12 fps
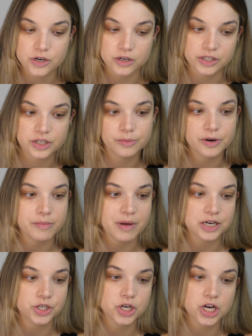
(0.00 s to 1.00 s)
Charlotte Tilbury
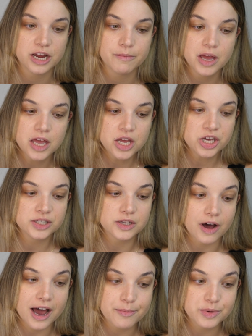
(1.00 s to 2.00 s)
Magic Cream.
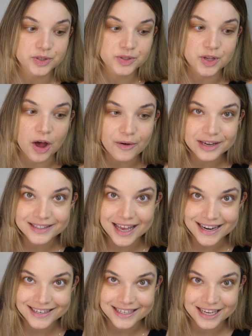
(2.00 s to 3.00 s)
So I'm so
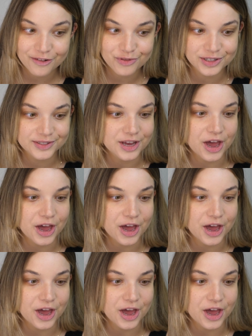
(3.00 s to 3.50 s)
excited to give this a